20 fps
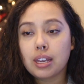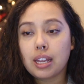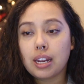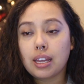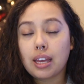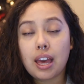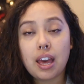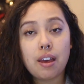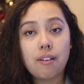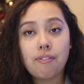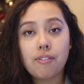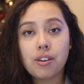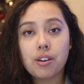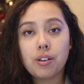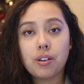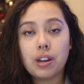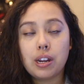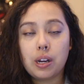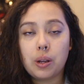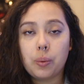getting
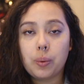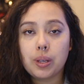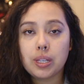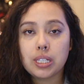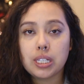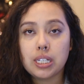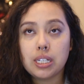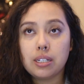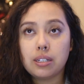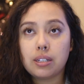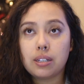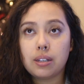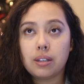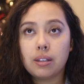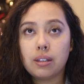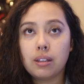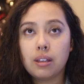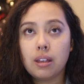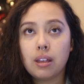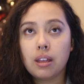heavier and it wasn't
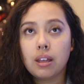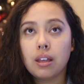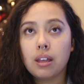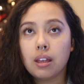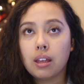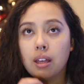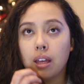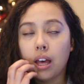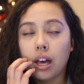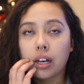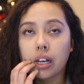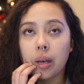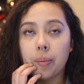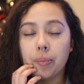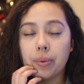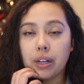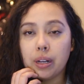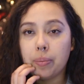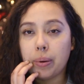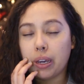
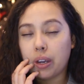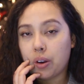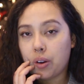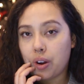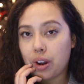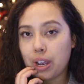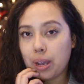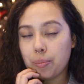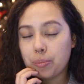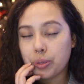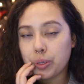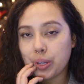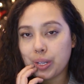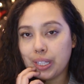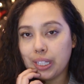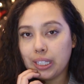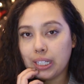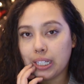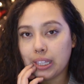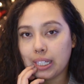accompanied by cramps or
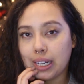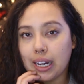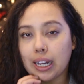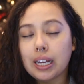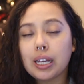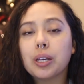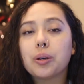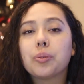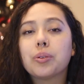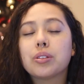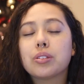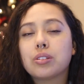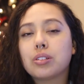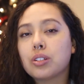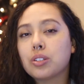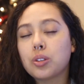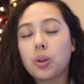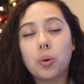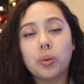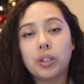anything like that. It was
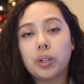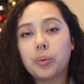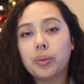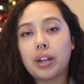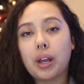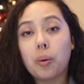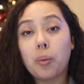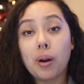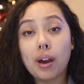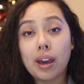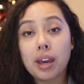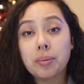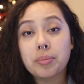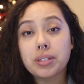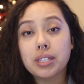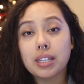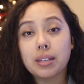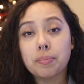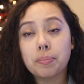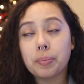just only when I
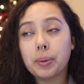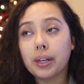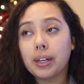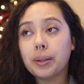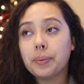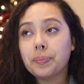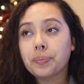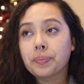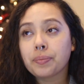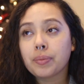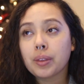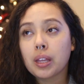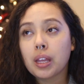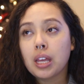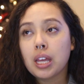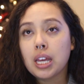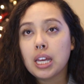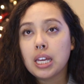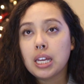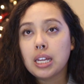wiped, but
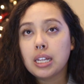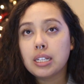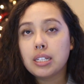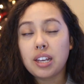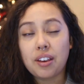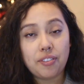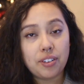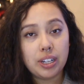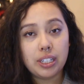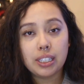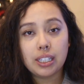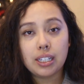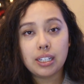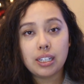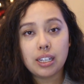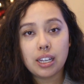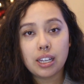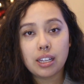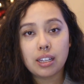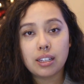
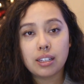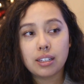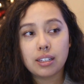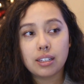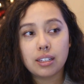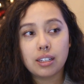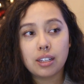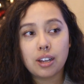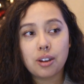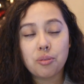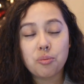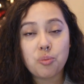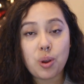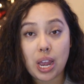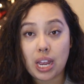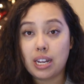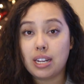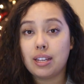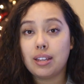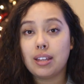definitely
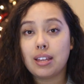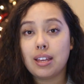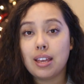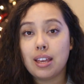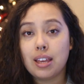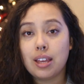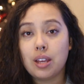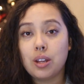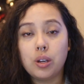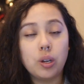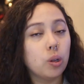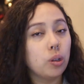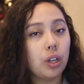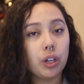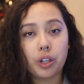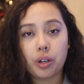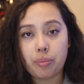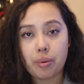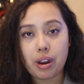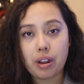red, no
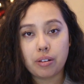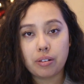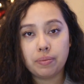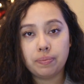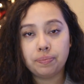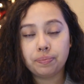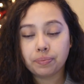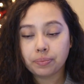longer brown.